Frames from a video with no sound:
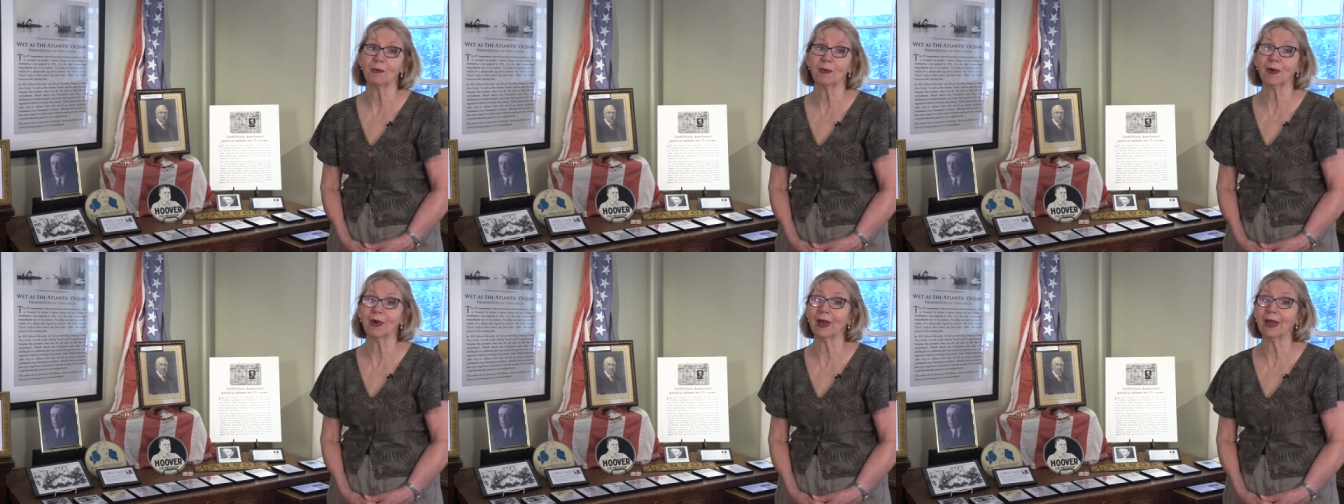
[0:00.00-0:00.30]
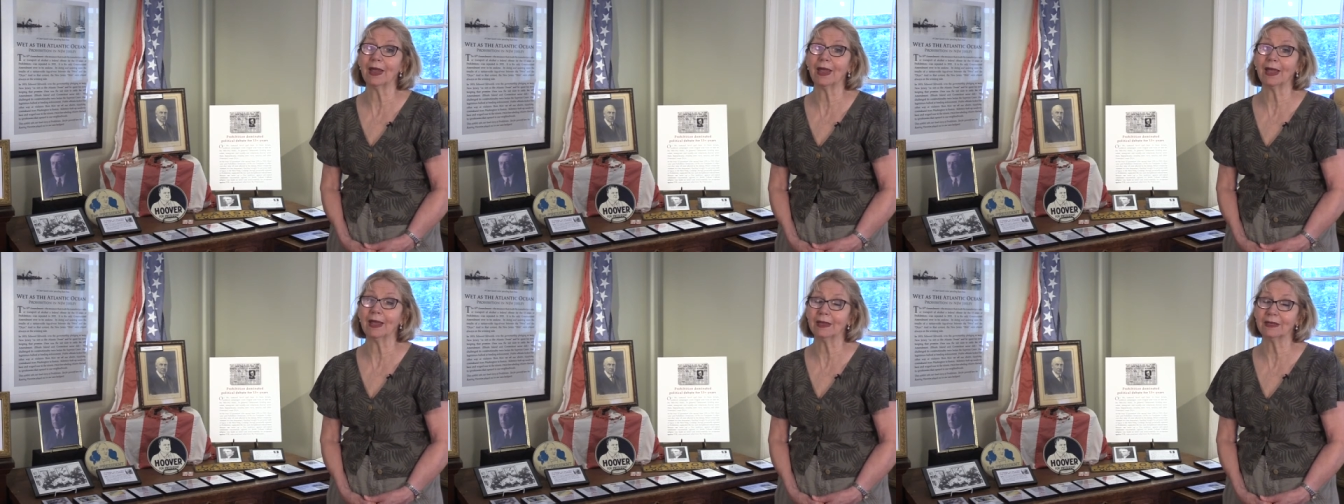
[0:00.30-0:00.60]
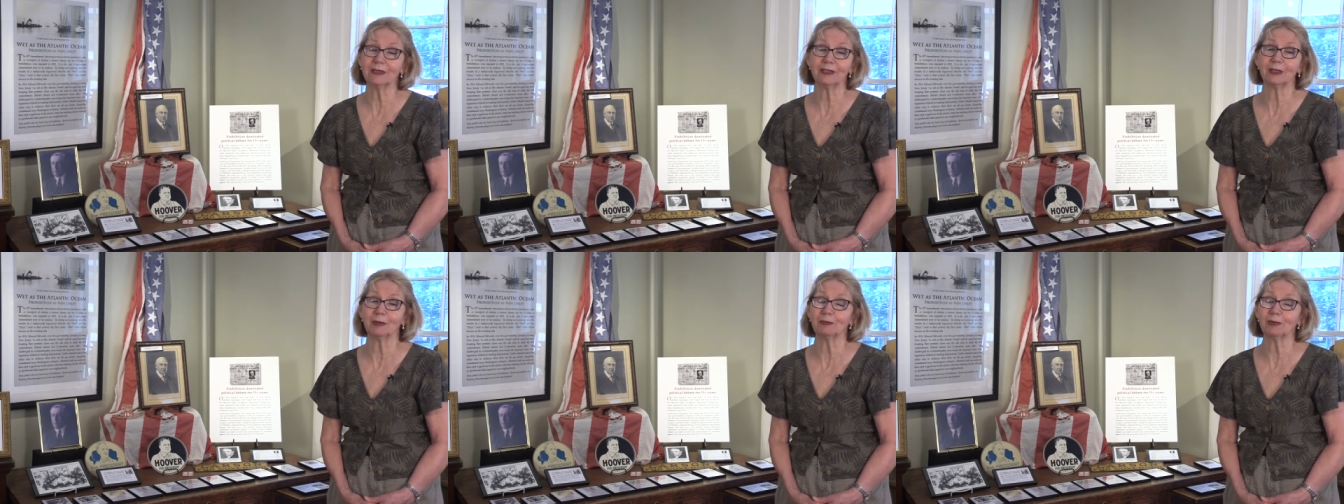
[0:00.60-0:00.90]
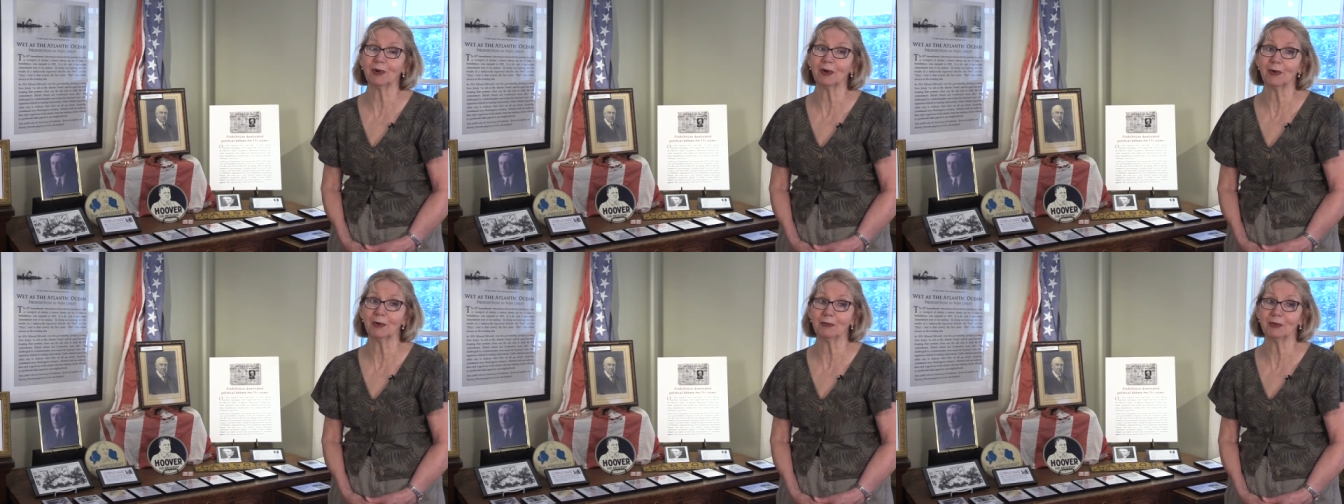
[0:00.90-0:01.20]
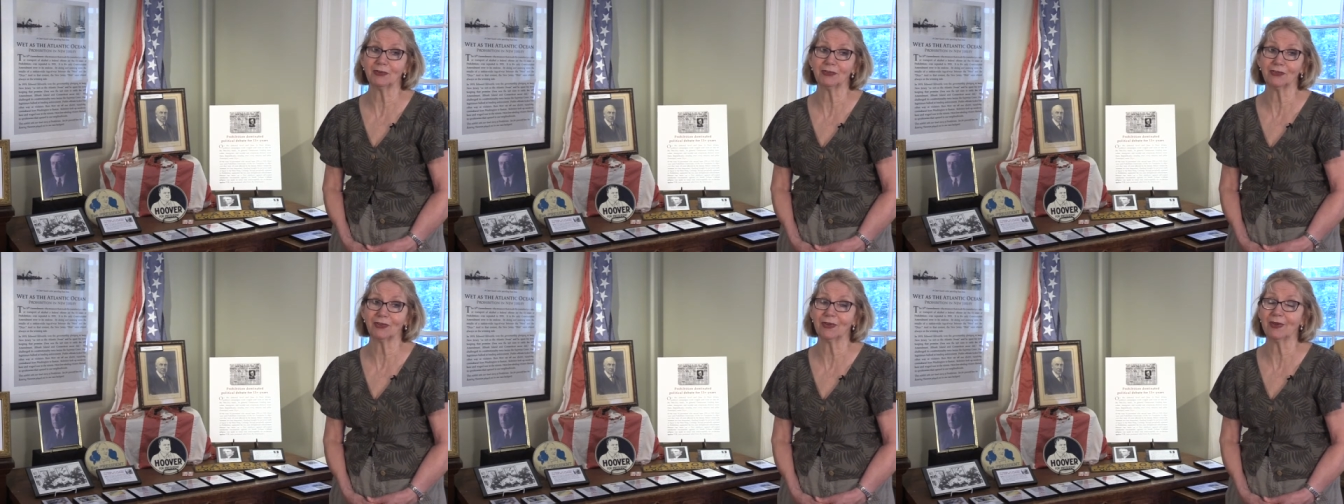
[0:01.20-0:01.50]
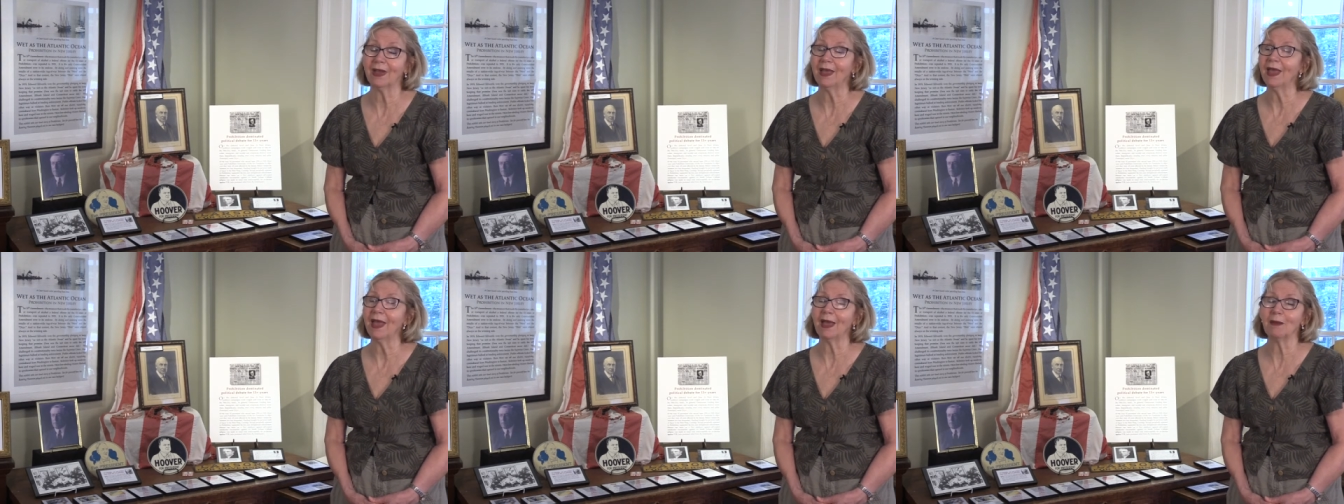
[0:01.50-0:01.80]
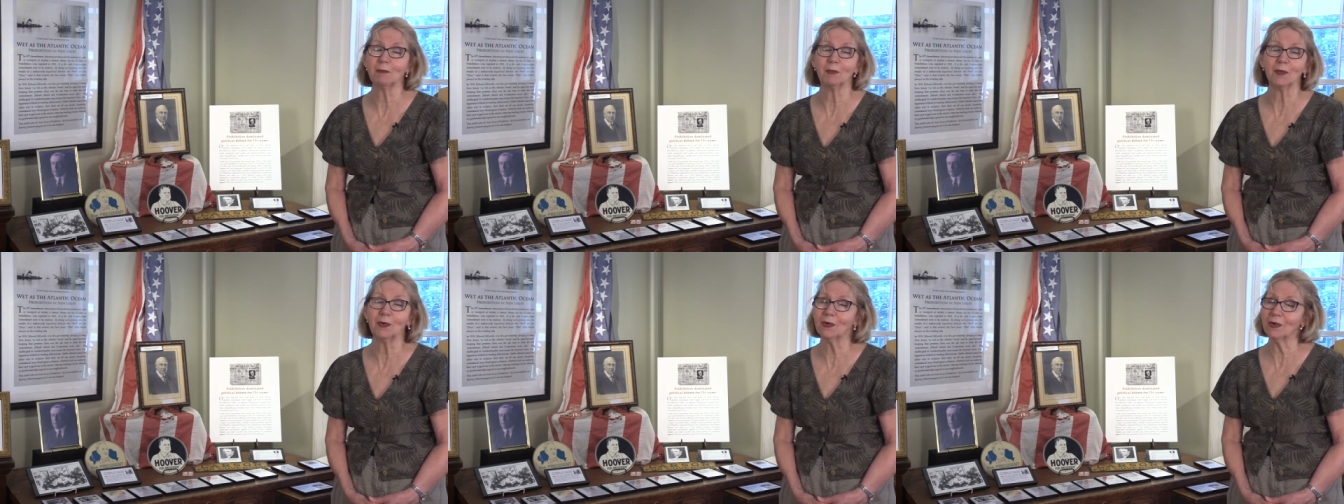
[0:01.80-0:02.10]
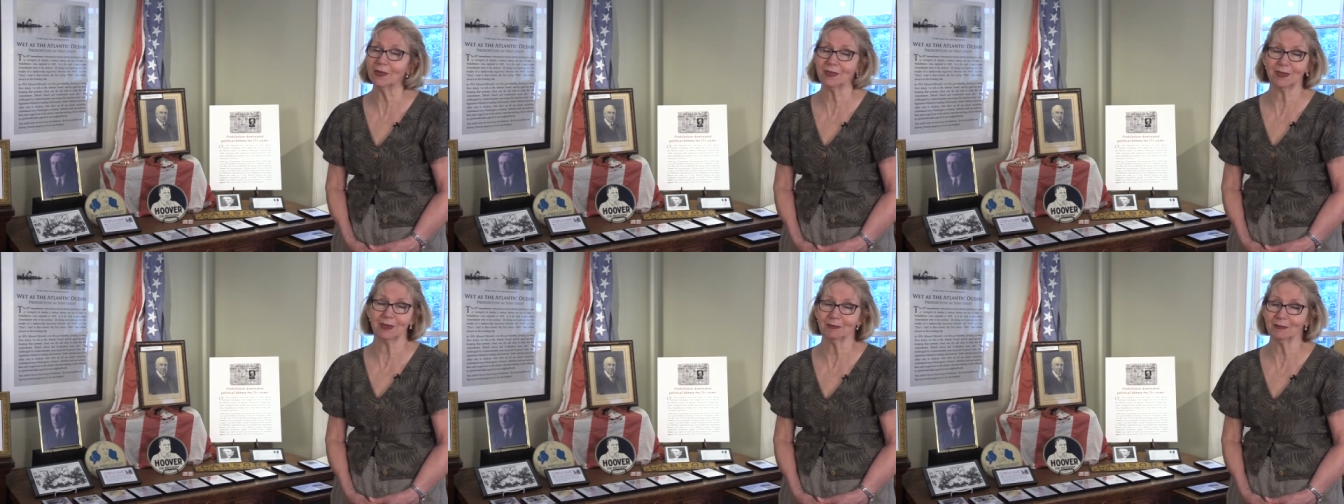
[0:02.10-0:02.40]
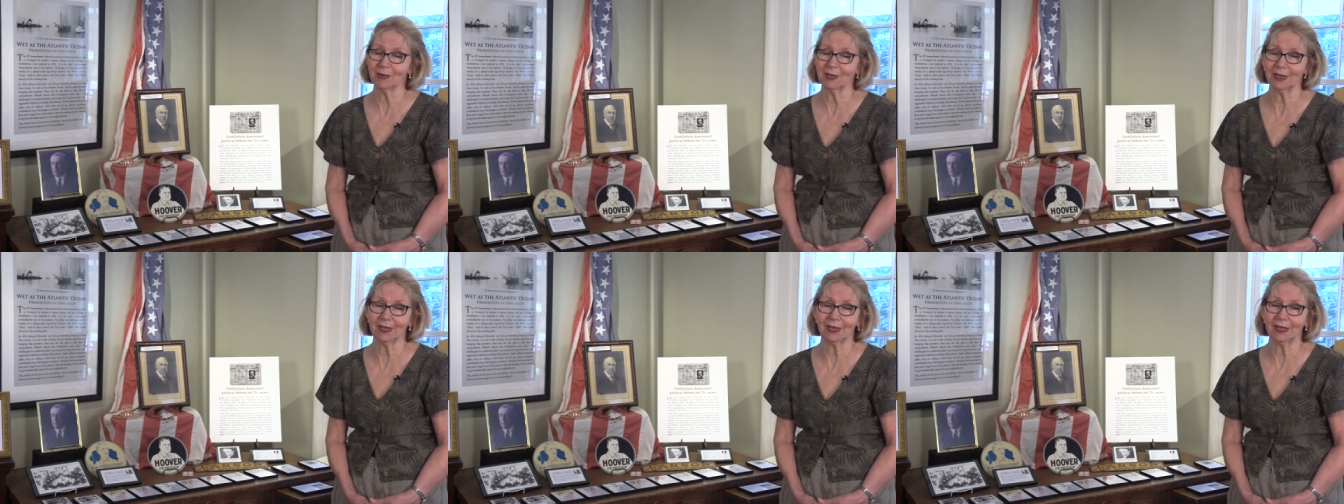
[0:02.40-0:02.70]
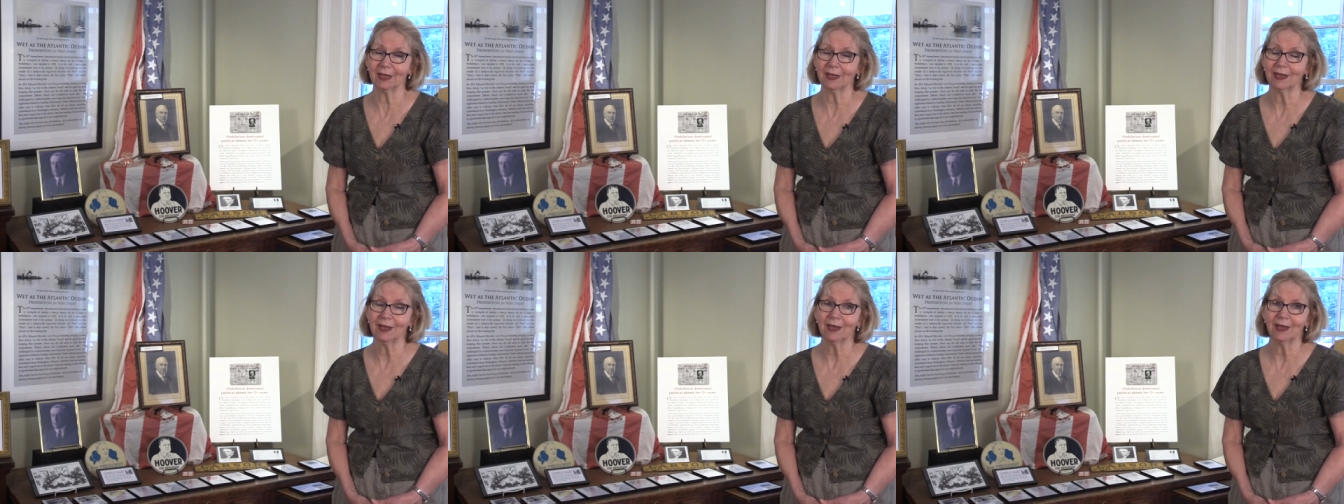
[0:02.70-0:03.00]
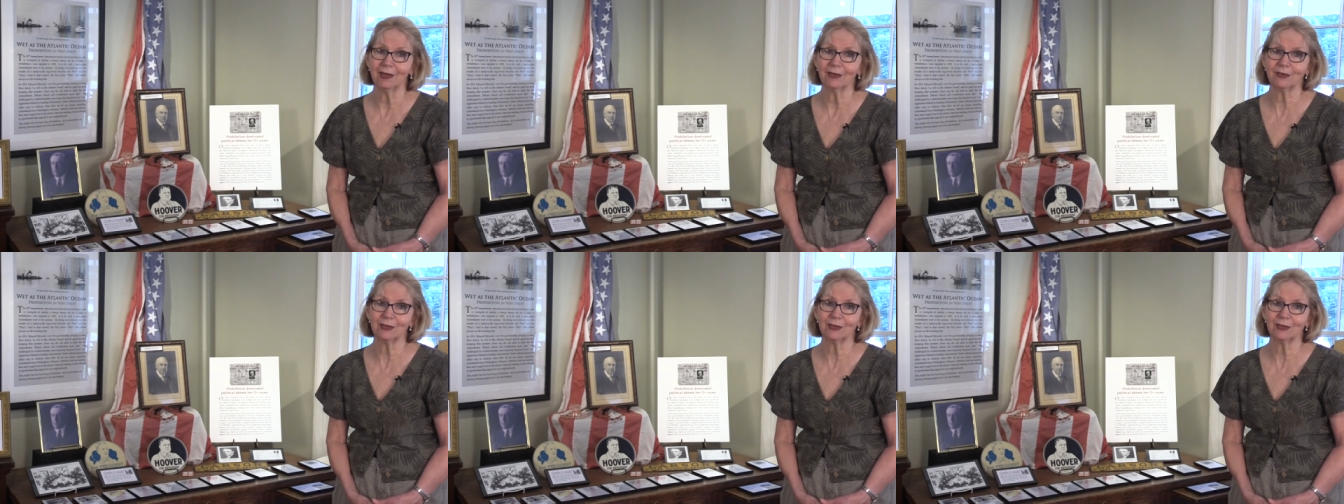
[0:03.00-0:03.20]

were anti-prohibition and more than willing